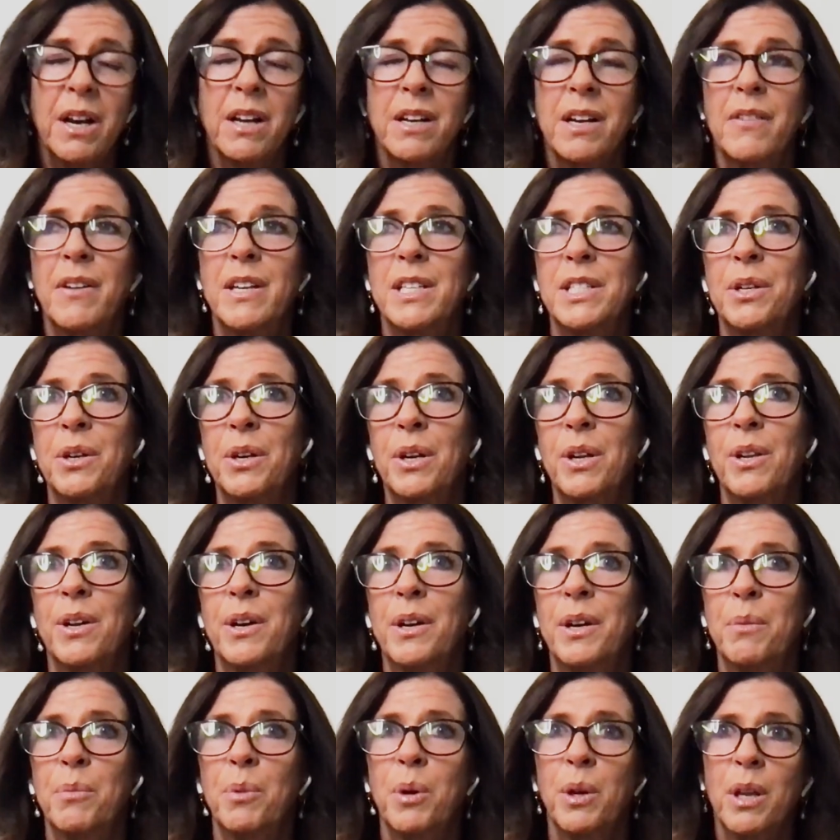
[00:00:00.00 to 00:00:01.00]
Like I've actually got a
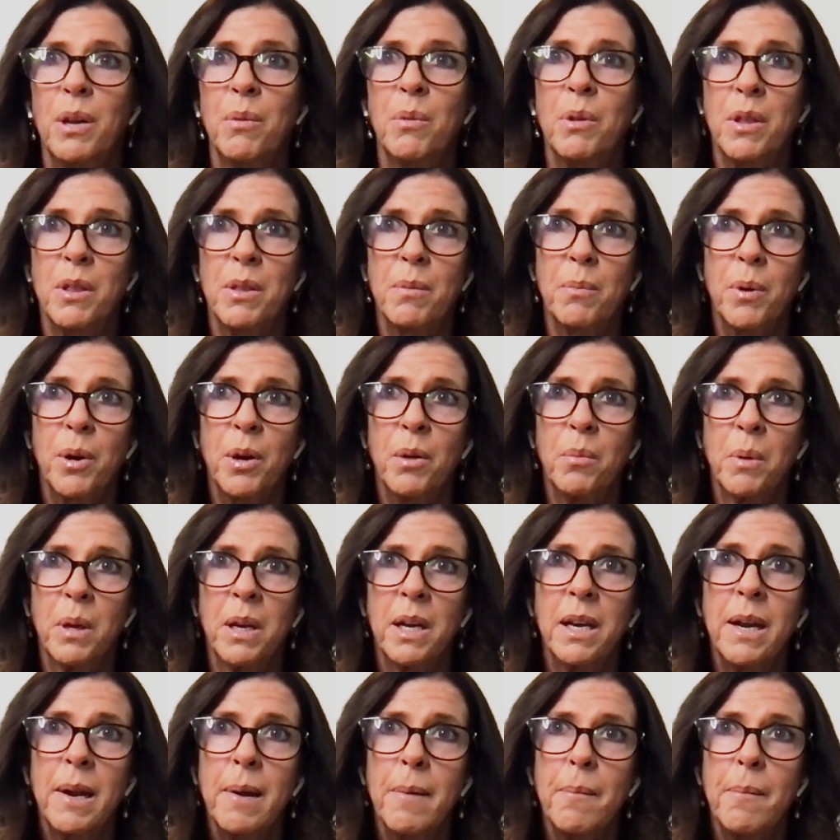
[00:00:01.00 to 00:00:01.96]
client I'm working with at the moment,